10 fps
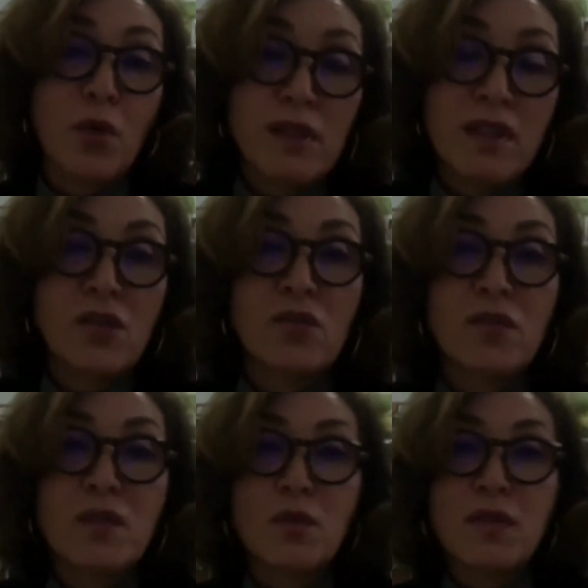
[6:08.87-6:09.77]
political
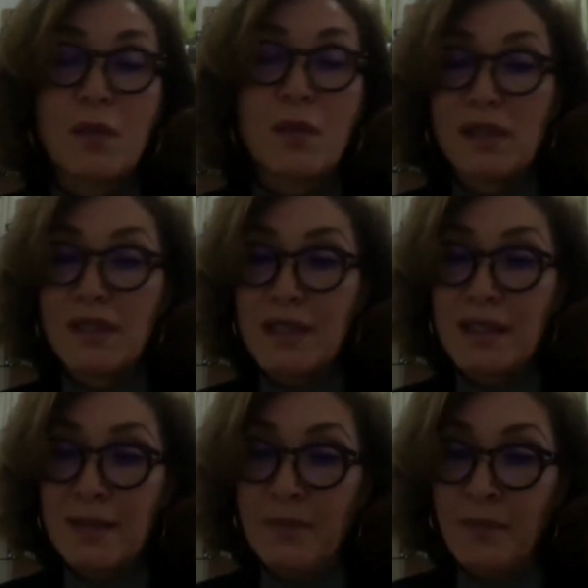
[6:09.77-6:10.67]

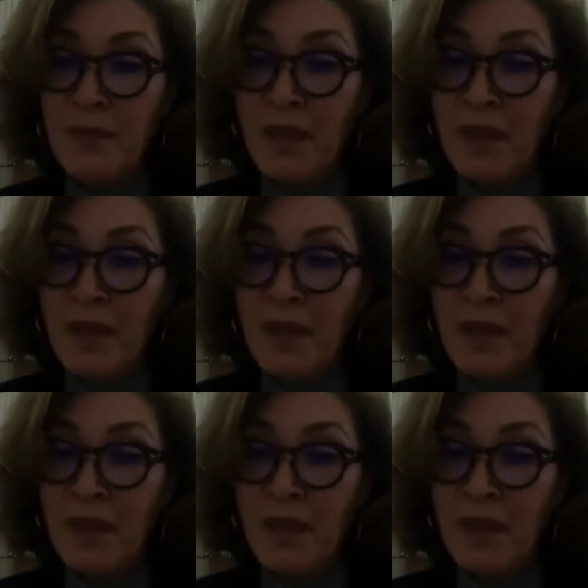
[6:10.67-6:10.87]
responsibilities.